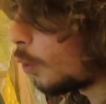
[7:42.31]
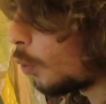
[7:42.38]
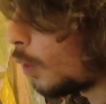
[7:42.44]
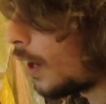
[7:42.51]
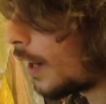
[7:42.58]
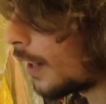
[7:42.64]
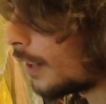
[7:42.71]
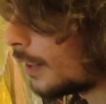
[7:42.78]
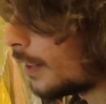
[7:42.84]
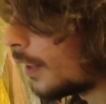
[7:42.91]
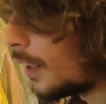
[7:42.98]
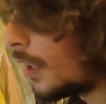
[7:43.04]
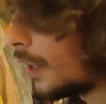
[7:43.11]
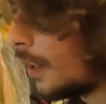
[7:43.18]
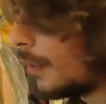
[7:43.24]
where
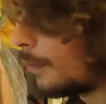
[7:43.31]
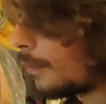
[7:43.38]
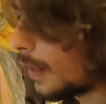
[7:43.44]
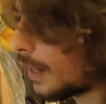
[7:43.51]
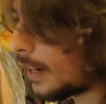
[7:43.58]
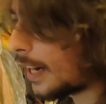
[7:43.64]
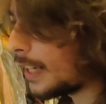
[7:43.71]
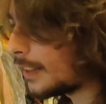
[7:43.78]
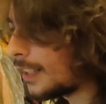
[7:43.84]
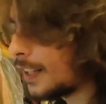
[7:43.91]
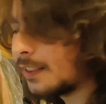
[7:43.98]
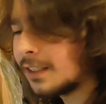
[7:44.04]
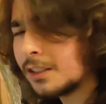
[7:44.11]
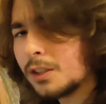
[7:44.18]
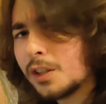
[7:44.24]
the right hand